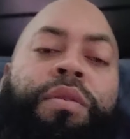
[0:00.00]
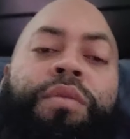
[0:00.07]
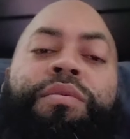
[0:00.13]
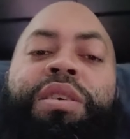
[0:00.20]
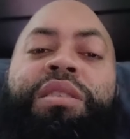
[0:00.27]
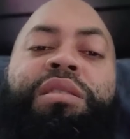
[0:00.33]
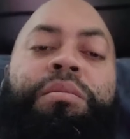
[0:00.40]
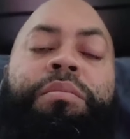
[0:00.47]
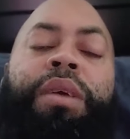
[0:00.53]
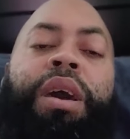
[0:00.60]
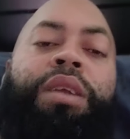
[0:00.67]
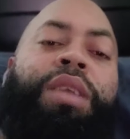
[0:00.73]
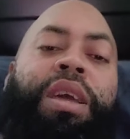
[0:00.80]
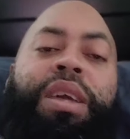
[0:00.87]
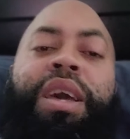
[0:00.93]
Ariza
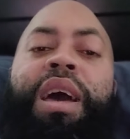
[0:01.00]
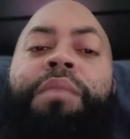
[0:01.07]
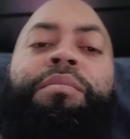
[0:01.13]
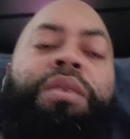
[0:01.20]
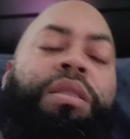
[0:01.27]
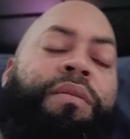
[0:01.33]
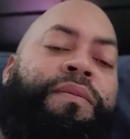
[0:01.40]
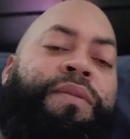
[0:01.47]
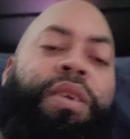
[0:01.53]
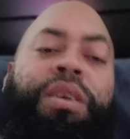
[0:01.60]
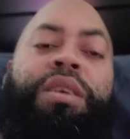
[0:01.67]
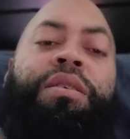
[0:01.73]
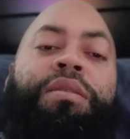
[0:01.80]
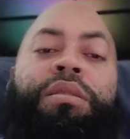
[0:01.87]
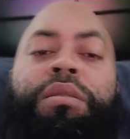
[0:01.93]
back. They got
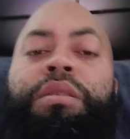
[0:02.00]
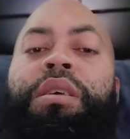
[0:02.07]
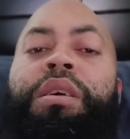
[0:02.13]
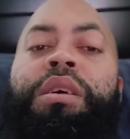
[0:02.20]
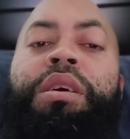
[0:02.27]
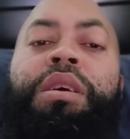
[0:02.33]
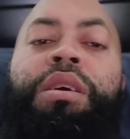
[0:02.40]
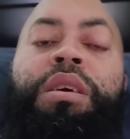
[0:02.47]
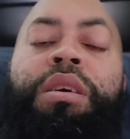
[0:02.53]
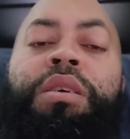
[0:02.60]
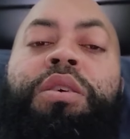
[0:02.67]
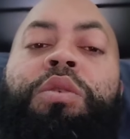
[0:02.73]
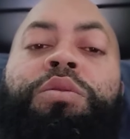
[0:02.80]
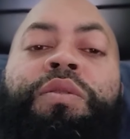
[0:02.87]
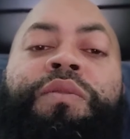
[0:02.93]
motherfucking
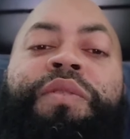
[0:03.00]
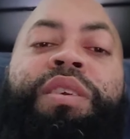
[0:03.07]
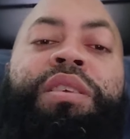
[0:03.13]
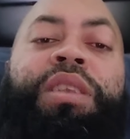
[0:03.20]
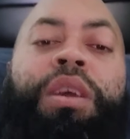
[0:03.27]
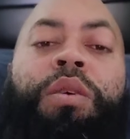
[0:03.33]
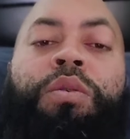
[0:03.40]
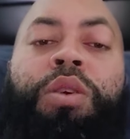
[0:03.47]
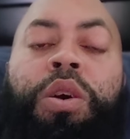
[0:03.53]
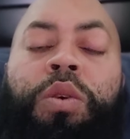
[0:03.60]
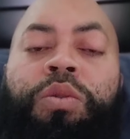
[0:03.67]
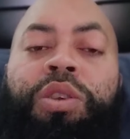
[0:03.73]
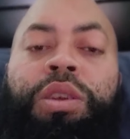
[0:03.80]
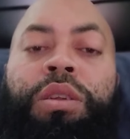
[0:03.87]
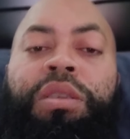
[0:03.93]
Coach Fizdale
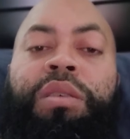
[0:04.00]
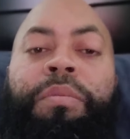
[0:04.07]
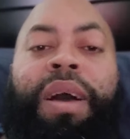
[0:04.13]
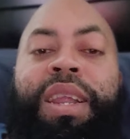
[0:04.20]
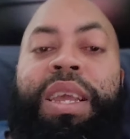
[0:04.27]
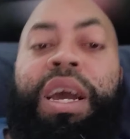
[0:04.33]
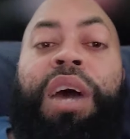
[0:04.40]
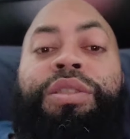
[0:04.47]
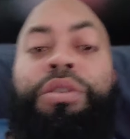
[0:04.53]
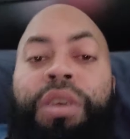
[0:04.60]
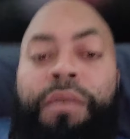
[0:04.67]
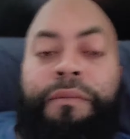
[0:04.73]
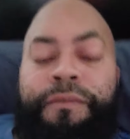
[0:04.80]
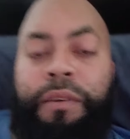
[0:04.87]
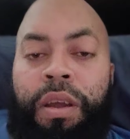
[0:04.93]
coaching somebody other
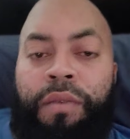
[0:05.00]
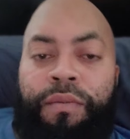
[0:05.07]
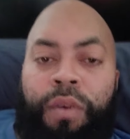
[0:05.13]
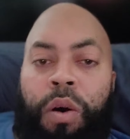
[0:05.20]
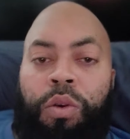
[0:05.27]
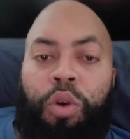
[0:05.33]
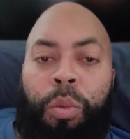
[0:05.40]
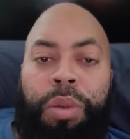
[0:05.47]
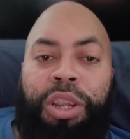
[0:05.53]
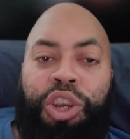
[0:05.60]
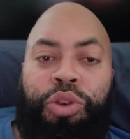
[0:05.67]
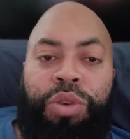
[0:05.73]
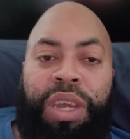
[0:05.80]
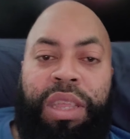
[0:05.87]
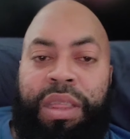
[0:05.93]
than Frank Vogel, but
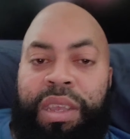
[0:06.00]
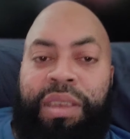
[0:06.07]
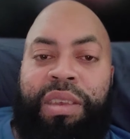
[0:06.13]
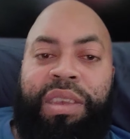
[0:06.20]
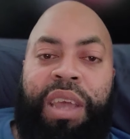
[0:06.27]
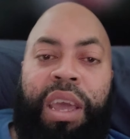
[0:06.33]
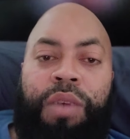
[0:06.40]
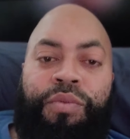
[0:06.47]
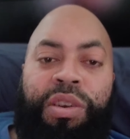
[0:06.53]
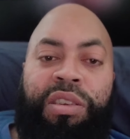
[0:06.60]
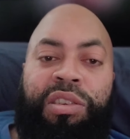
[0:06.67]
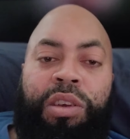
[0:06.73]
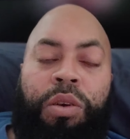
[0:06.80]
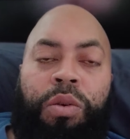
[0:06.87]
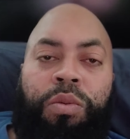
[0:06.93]
you get the same
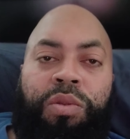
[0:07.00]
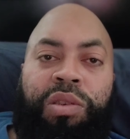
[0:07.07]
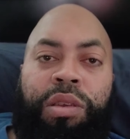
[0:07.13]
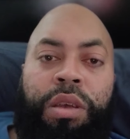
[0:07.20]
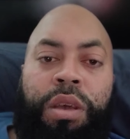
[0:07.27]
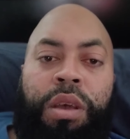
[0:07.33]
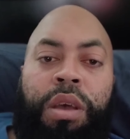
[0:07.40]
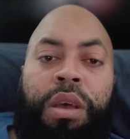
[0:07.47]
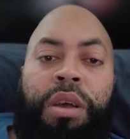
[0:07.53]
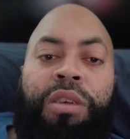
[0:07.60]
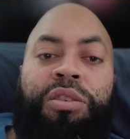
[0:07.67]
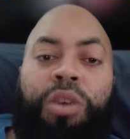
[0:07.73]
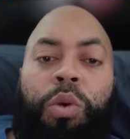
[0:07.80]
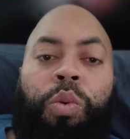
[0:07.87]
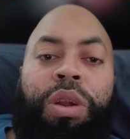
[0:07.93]
results.
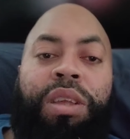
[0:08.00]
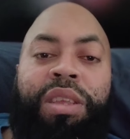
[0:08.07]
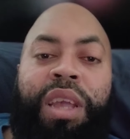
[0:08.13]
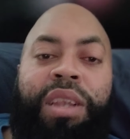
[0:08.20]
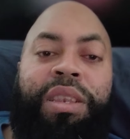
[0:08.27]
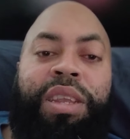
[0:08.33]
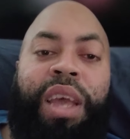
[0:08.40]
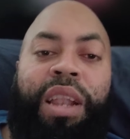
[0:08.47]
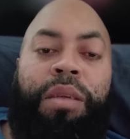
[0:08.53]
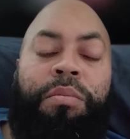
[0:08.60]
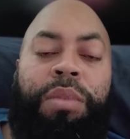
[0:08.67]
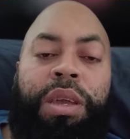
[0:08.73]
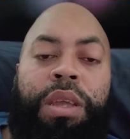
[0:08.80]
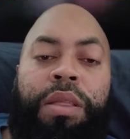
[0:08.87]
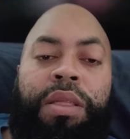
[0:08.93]
So what is that telling
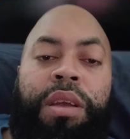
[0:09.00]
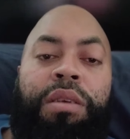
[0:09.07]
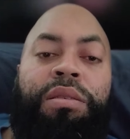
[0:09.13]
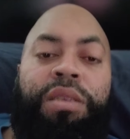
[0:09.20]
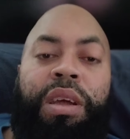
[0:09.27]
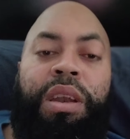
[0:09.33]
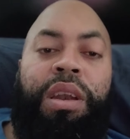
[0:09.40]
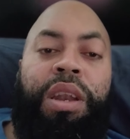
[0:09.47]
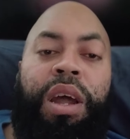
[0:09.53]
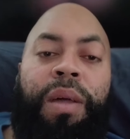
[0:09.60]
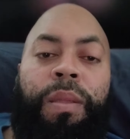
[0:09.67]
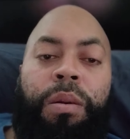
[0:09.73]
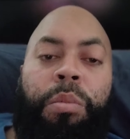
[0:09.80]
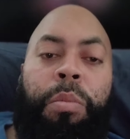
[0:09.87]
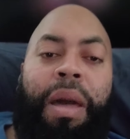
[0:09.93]
me? There's
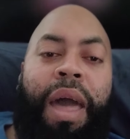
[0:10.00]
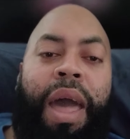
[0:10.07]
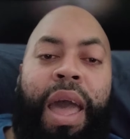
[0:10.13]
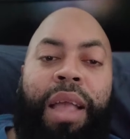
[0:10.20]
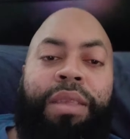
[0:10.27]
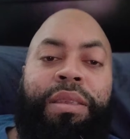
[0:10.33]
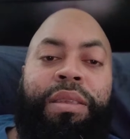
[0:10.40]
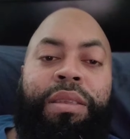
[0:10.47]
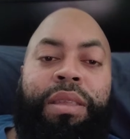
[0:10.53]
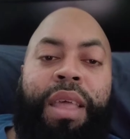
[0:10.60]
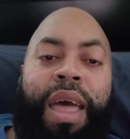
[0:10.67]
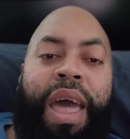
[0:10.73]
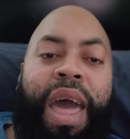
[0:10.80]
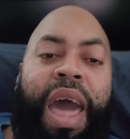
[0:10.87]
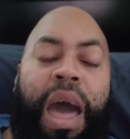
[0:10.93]
another bad
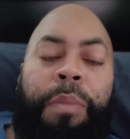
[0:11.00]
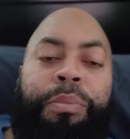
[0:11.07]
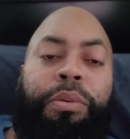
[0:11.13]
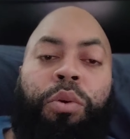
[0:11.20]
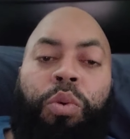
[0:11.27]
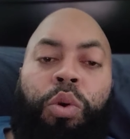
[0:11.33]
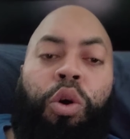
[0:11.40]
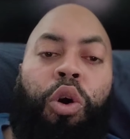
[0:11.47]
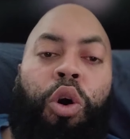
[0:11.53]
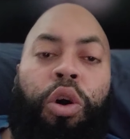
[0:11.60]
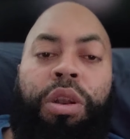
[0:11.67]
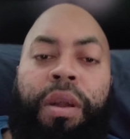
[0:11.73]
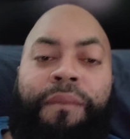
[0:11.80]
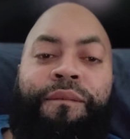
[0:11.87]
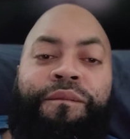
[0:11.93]
apple
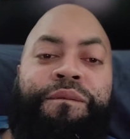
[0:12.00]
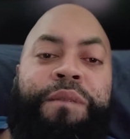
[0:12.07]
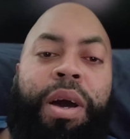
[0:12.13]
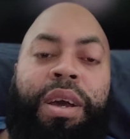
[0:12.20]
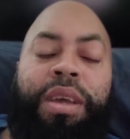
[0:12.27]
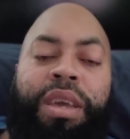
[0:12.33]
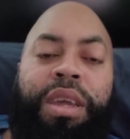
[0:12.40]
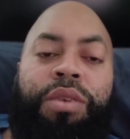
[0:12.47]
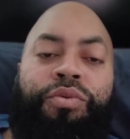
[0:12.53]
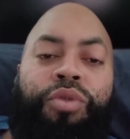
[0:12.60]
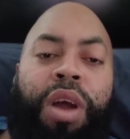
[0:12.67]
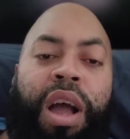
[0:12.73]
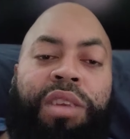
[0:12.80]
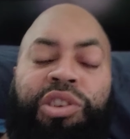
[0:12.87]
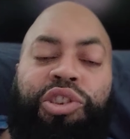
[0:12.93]
on the fucking
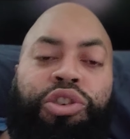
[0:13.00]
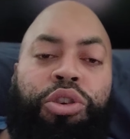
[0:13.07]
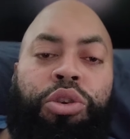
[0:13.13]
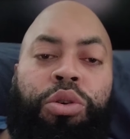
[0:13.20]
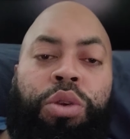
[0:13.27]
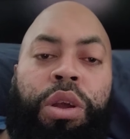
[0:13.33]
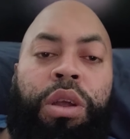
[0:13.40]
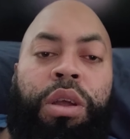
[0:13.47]
roster.